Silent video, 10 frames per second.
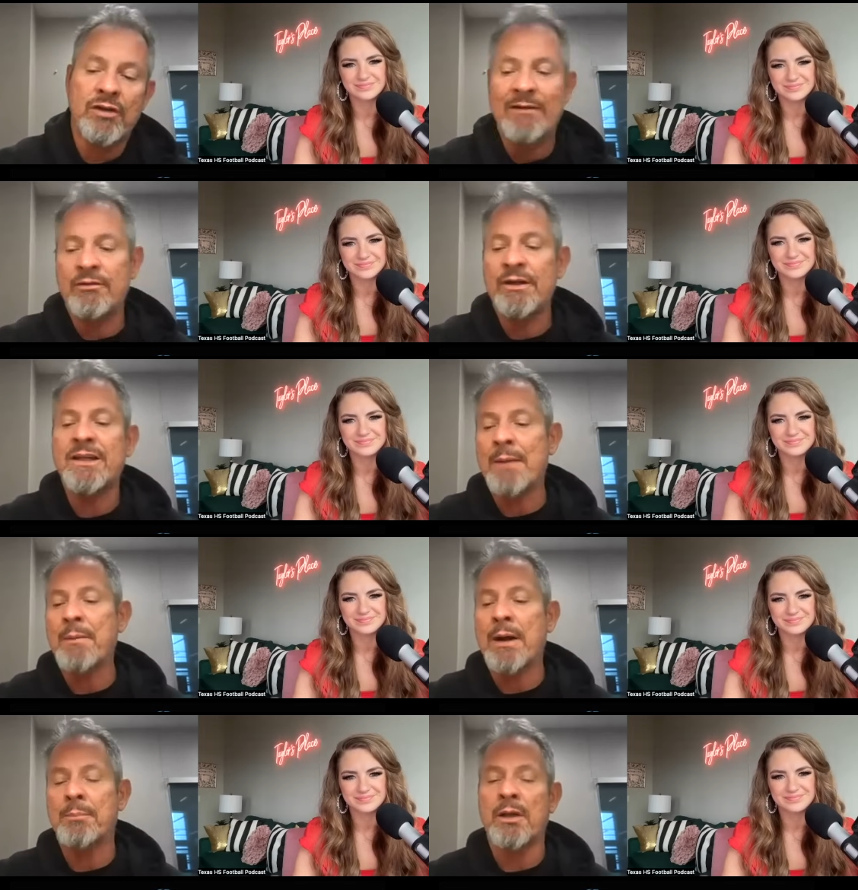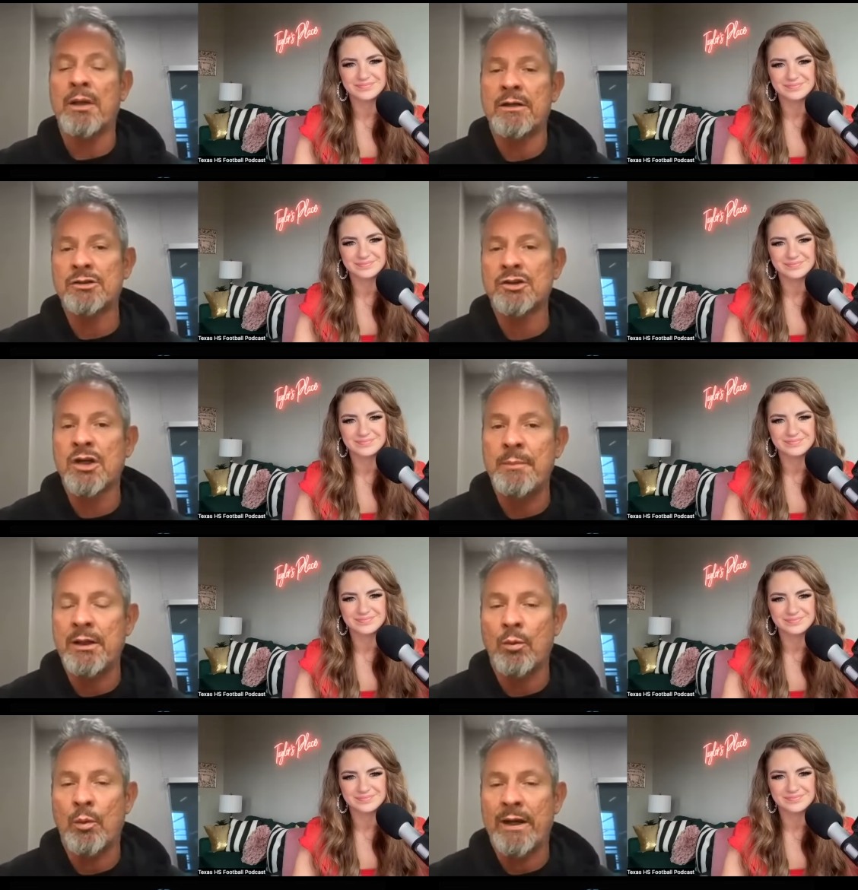Speaker 1: every time our players come in the
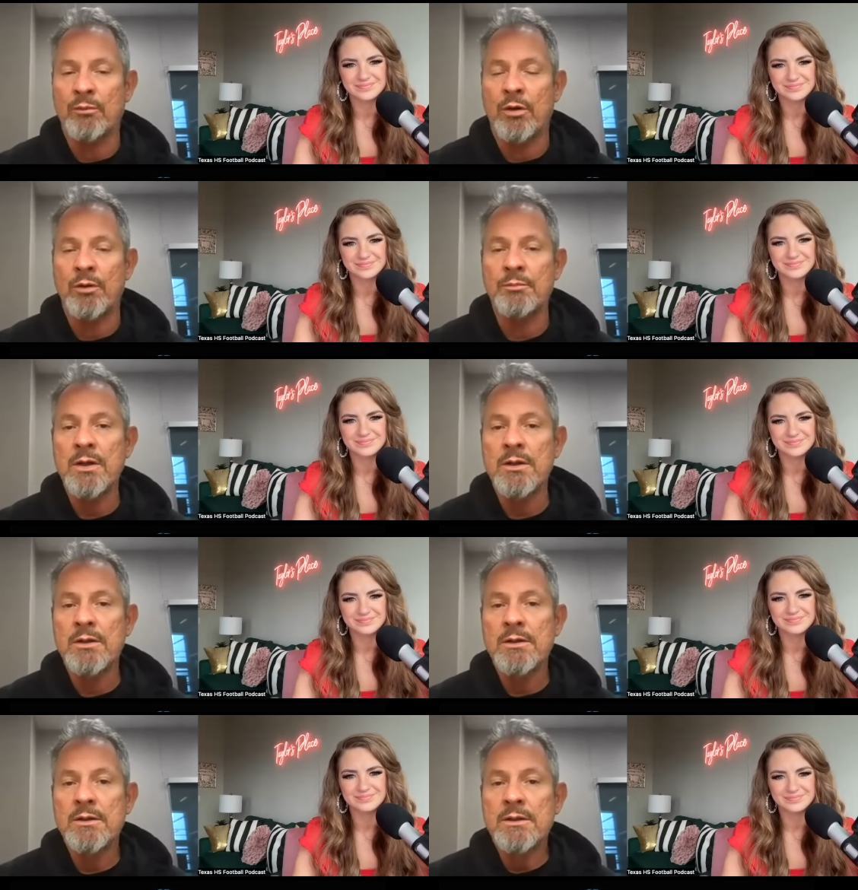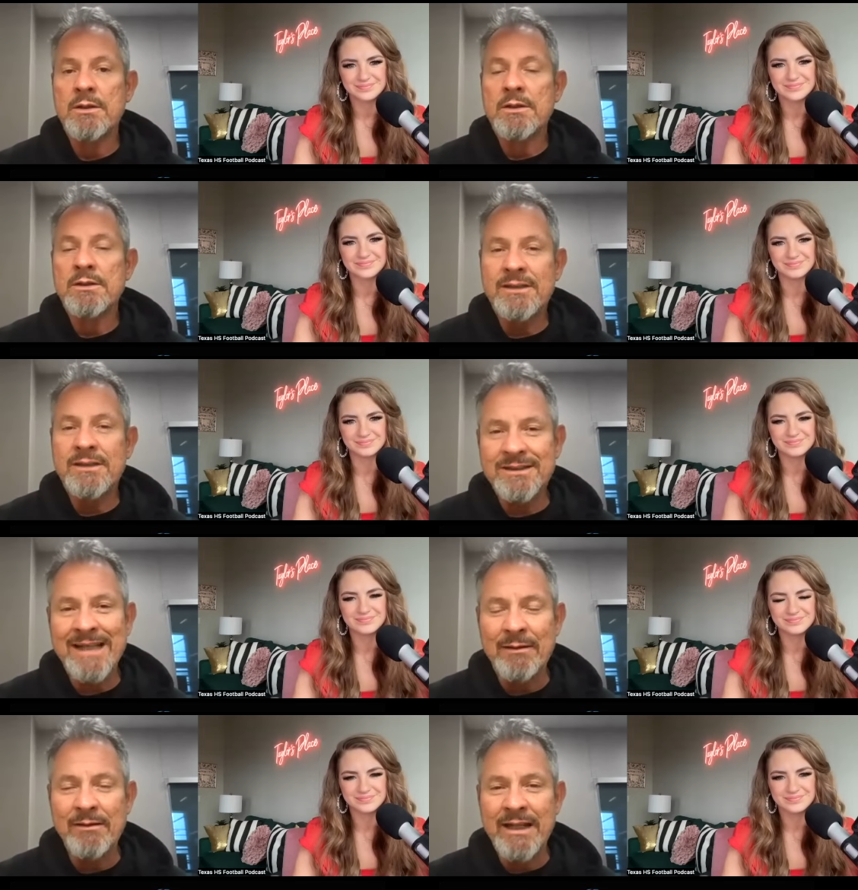weight room. Mm-hmm. Does that
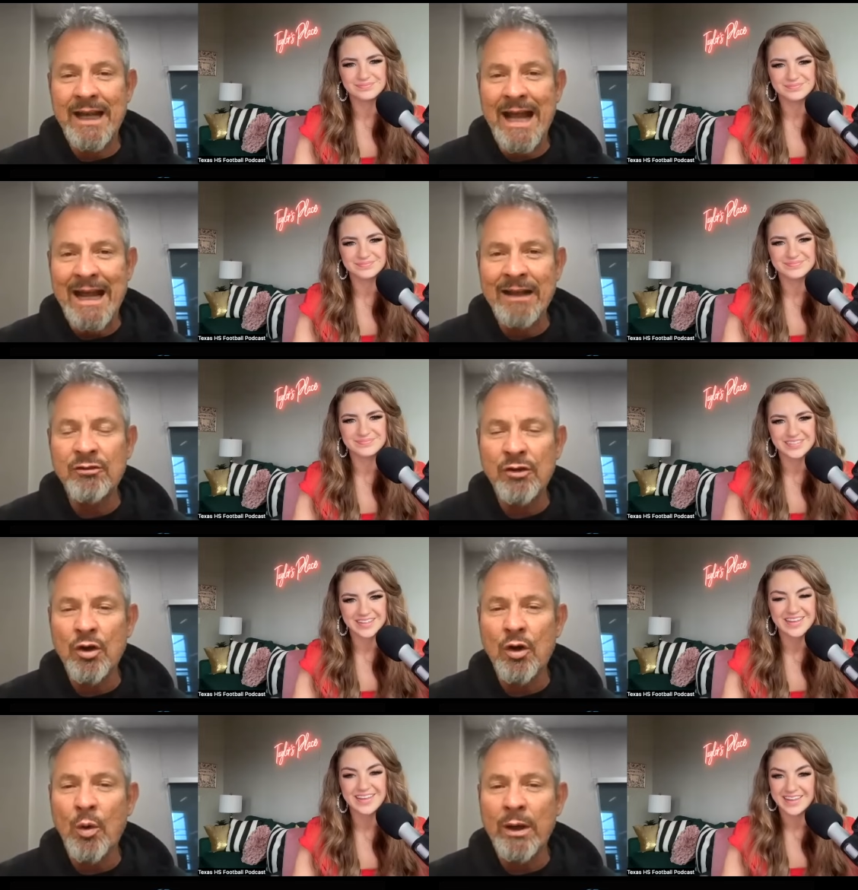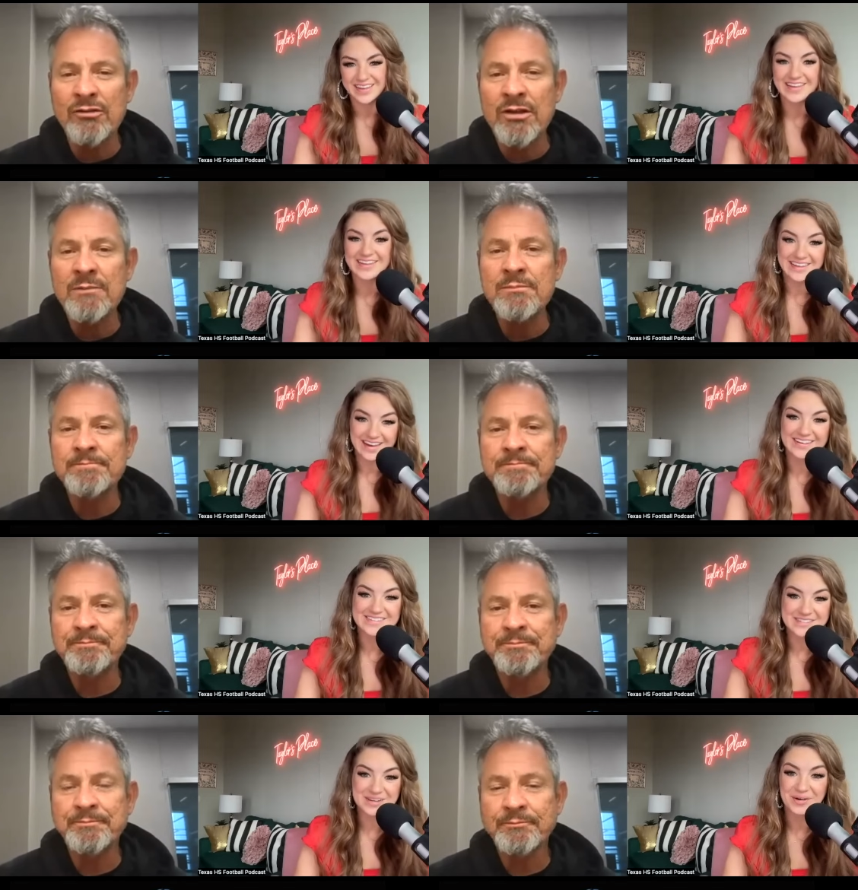did I answer your question?
Speaker 2: Yes,
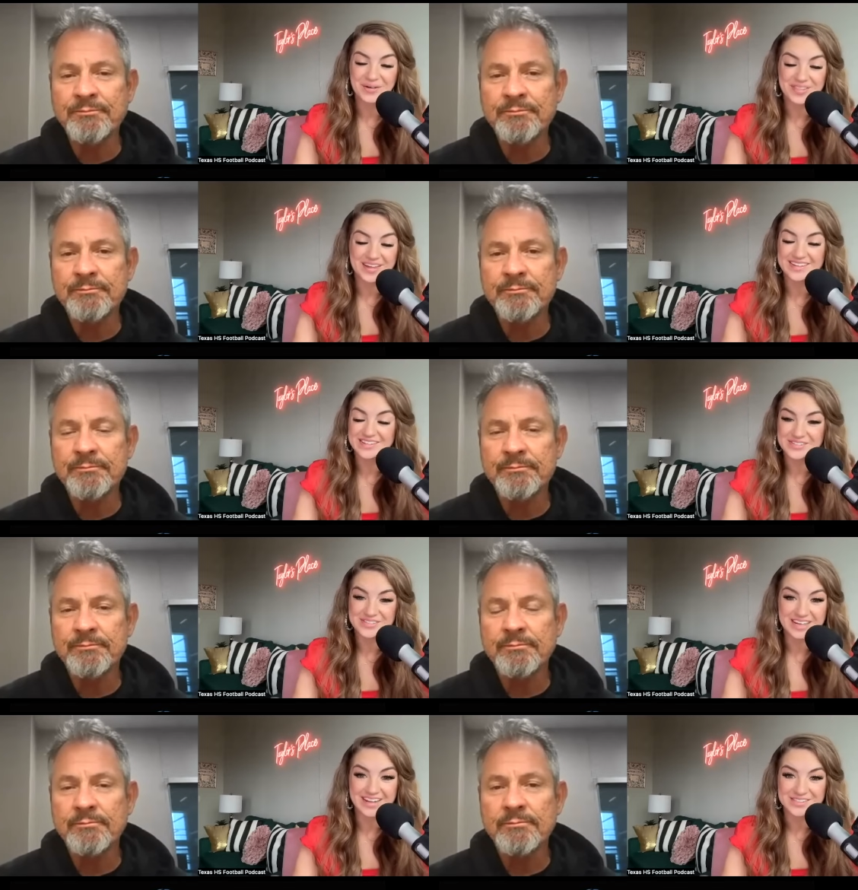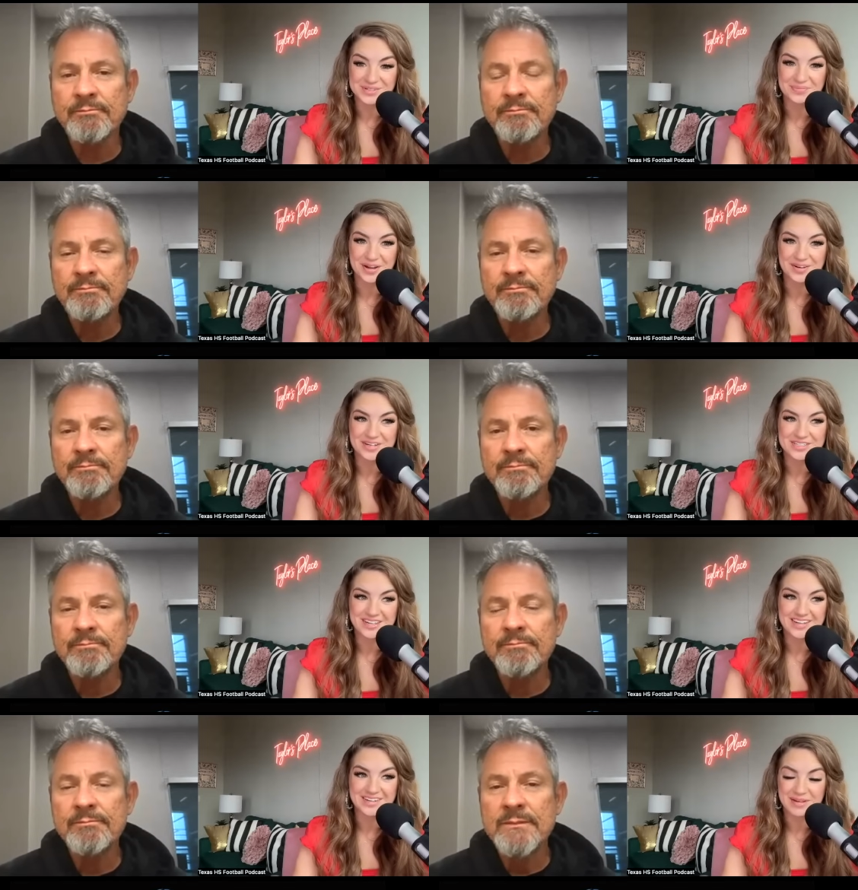no, that you did answer my question.
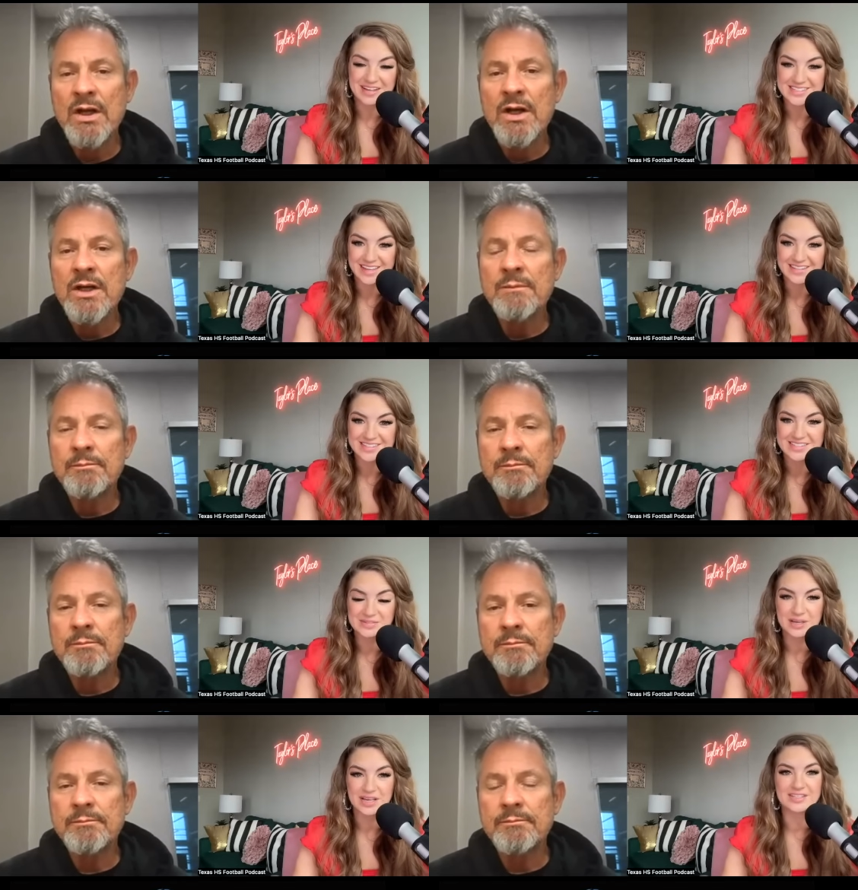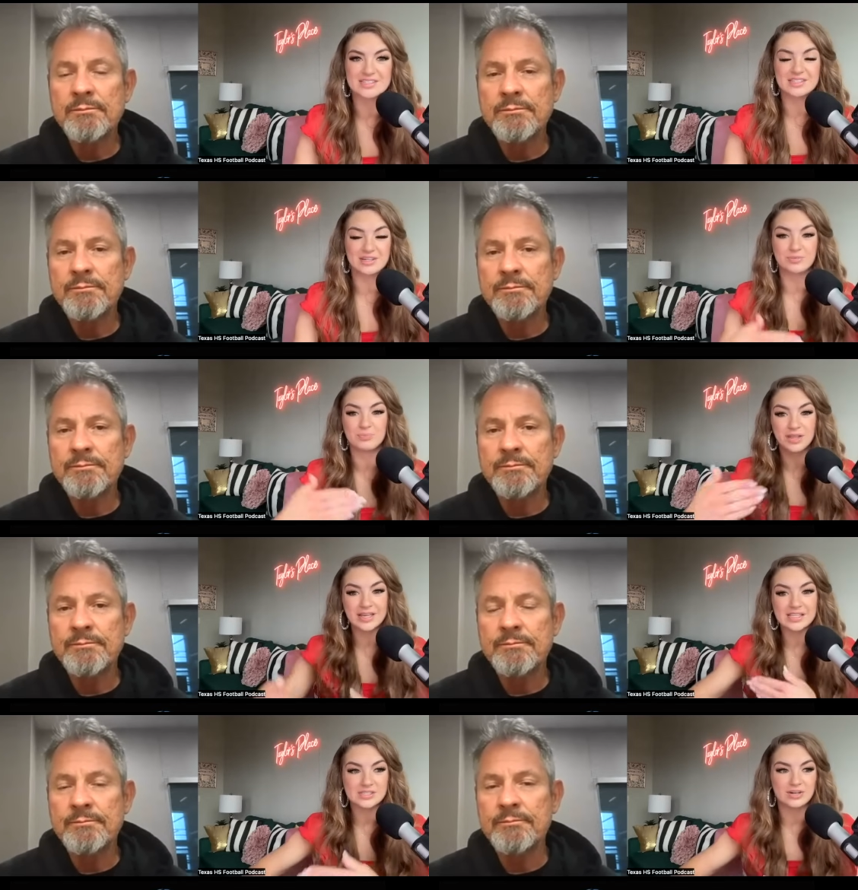It makes sense because they're playing
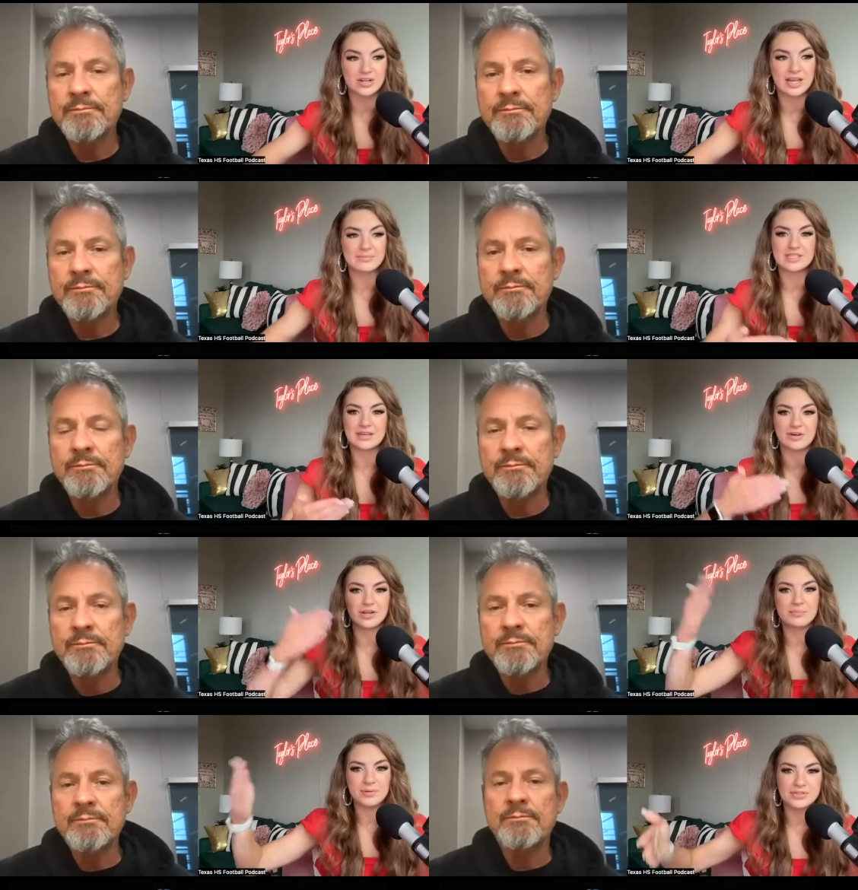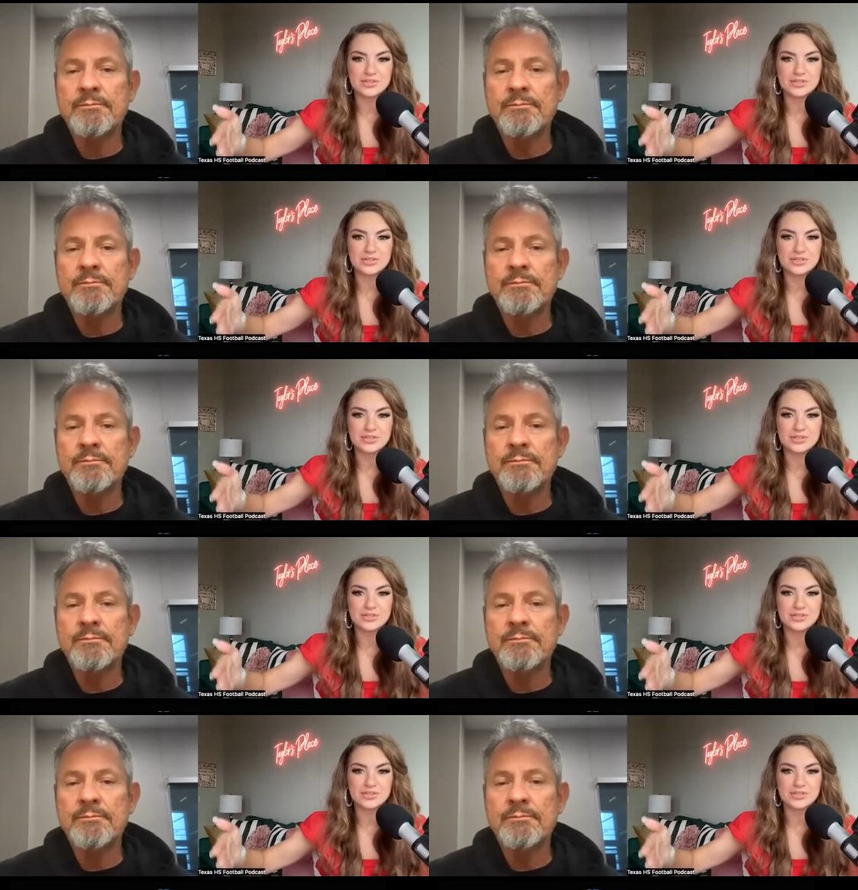these long games. They've already built the